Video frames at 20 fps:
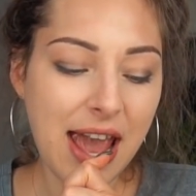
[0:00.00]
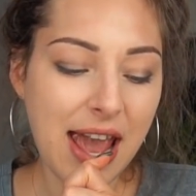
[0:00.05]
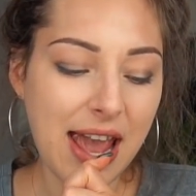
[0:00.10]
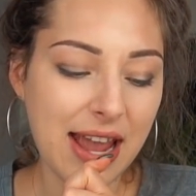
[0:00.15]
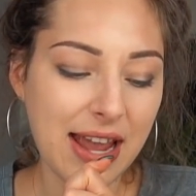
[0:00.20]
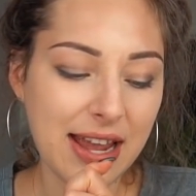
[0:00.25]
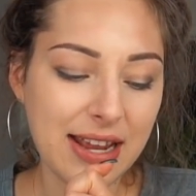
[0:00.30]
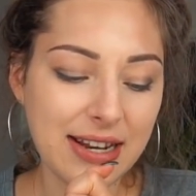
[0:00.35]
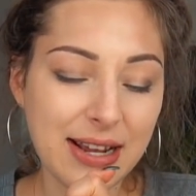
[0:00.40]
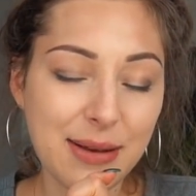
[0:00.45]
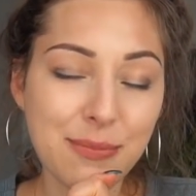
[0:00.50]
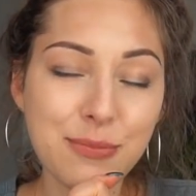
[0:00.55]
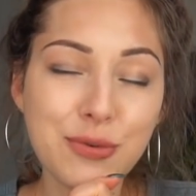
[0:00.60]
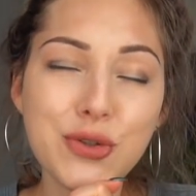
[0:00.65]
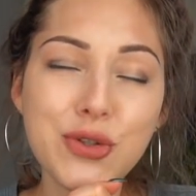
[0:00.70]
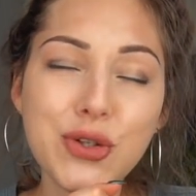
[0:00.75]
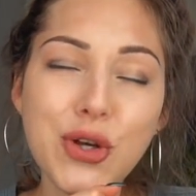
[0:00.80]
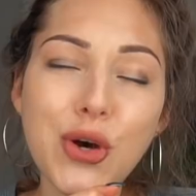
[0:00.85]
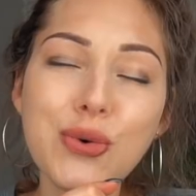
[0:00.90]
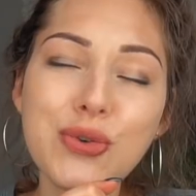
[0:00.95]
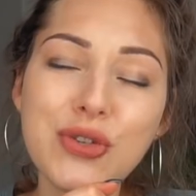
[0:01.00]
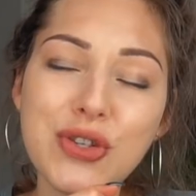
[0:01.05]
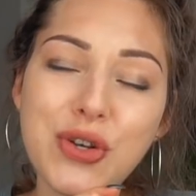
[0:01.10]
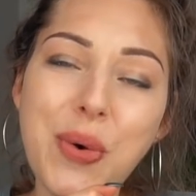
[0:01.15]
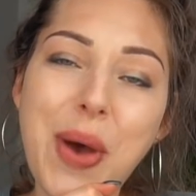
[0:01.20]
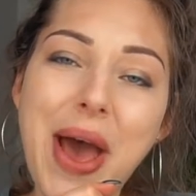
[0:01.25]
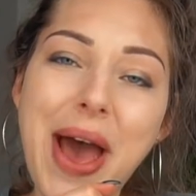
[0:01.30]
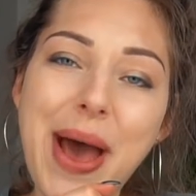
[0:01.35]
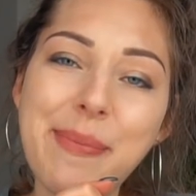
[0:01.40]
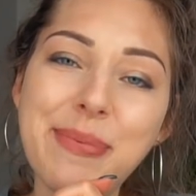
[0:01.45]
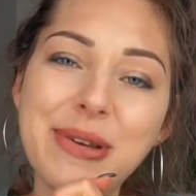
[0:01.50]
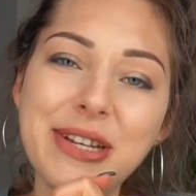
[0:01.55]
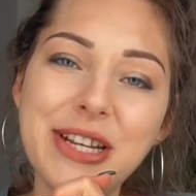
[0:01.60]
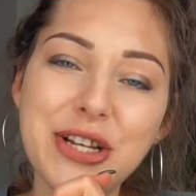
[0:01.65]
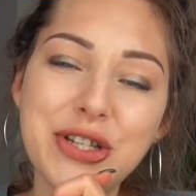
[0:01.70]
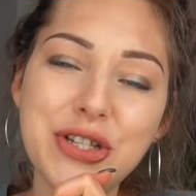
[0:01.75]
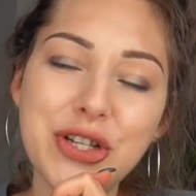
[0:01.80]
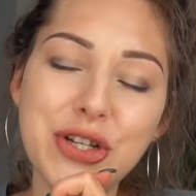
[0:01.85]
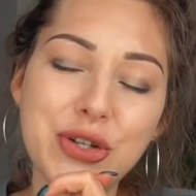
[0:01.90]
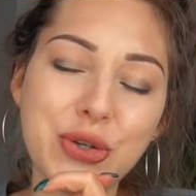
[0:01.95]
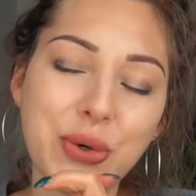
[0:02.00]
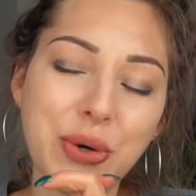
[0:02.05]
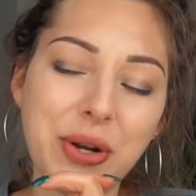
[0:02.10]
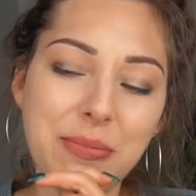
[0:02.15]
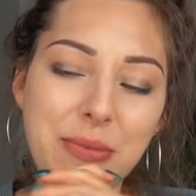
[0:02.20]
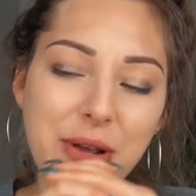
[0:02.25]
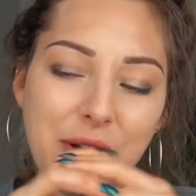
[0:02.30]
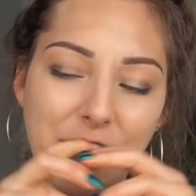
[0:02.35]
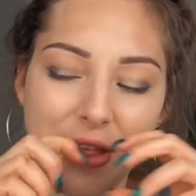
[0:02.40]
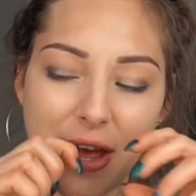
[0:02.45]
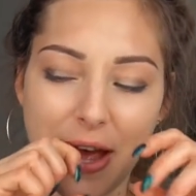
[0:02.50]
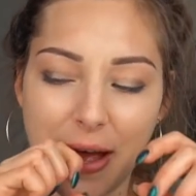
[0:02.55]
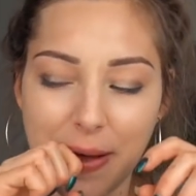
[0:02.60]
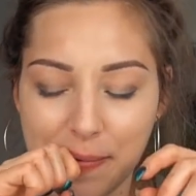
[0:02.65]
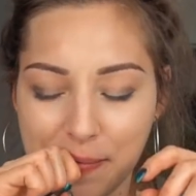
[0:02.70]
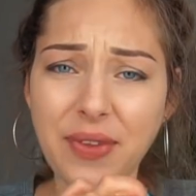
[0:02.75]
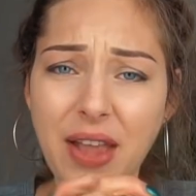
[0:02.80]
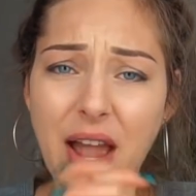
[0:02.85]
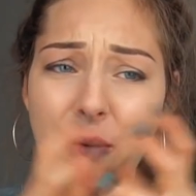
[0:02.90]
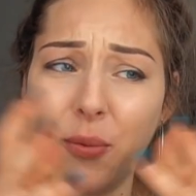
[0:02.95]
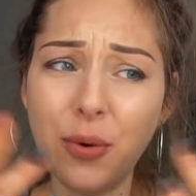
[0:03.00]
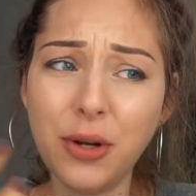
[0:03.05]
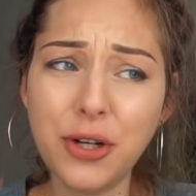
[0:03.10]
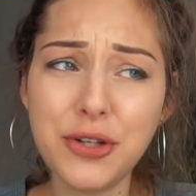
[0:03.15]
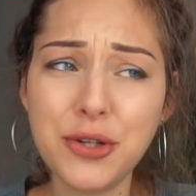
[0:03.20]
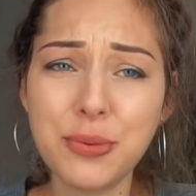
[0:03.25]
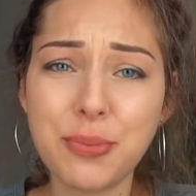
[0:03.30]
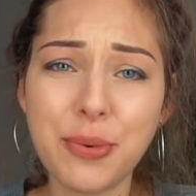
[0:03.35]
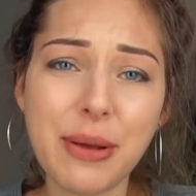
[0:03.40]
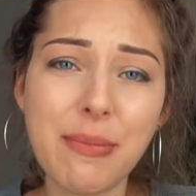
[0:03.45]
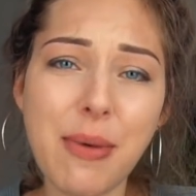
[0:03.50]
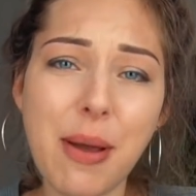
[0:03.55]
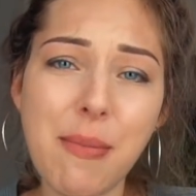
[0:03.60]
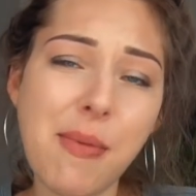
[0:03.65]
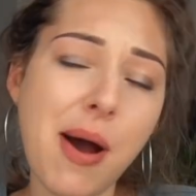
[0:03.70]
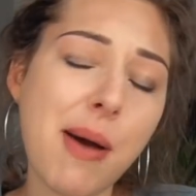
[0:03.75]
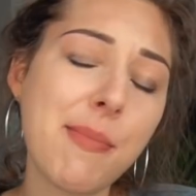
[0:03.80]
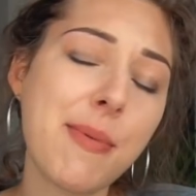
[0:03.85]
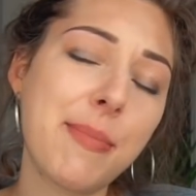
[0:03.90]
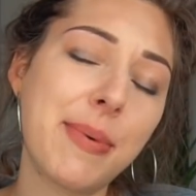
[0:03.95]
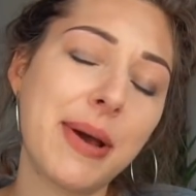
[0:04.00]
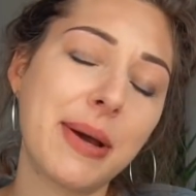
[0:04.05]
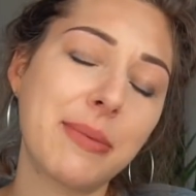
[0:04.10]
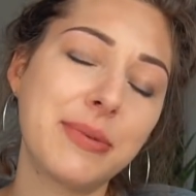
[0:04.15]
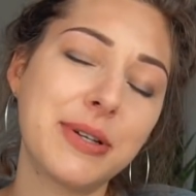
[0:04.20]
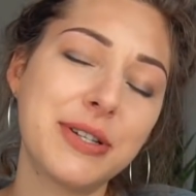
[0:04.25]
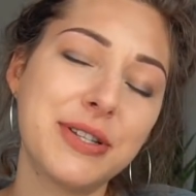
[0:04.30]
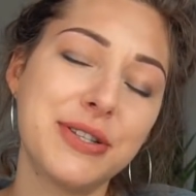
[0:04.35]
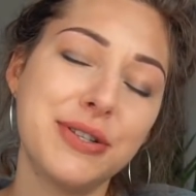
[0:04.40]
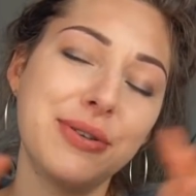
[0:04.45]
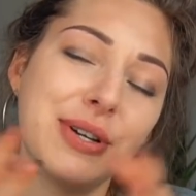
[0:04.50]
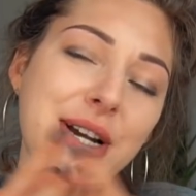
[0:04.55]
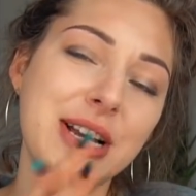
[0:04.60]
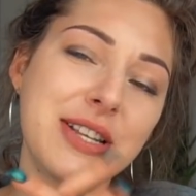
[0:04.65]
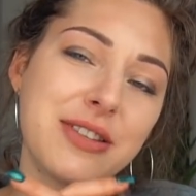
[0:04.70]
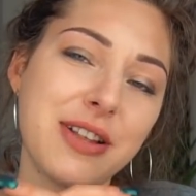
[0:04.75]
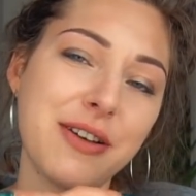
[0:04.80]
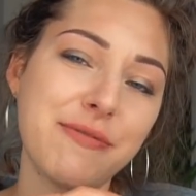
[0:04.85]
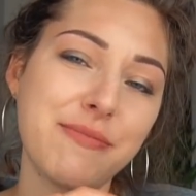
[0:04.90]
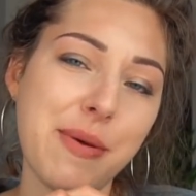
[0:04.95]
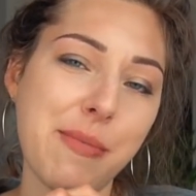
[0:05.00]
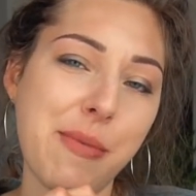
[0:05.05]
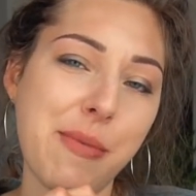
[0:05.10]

and I'm so so happy that she joined me on that. I wanted to bring my mama back because you guys love my